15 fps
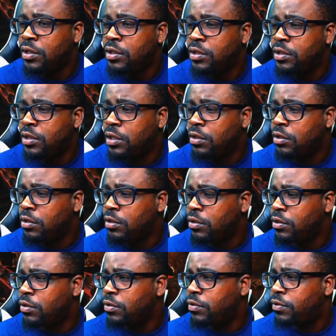So
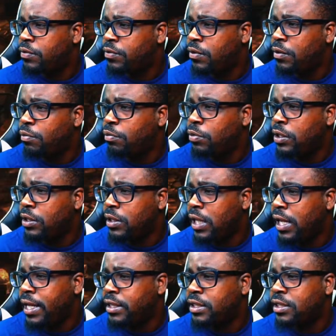from what
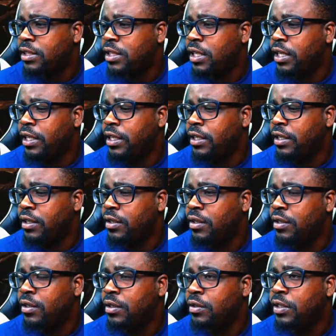that's saying,
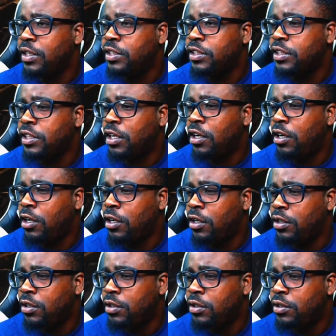your Z R,
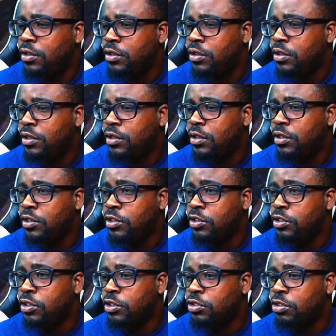
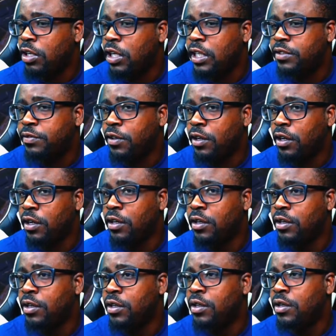you can transfer.
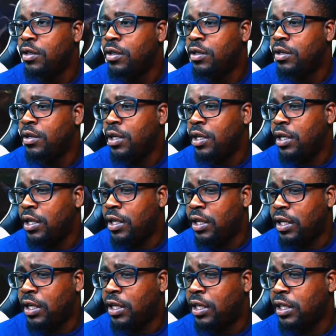
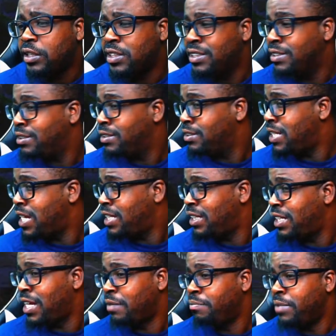I guess this is kind of
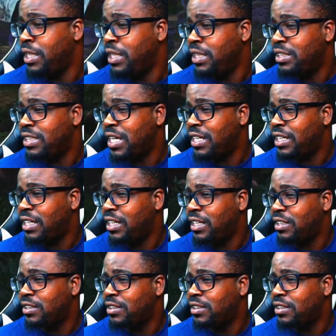like a meme sound, I guess.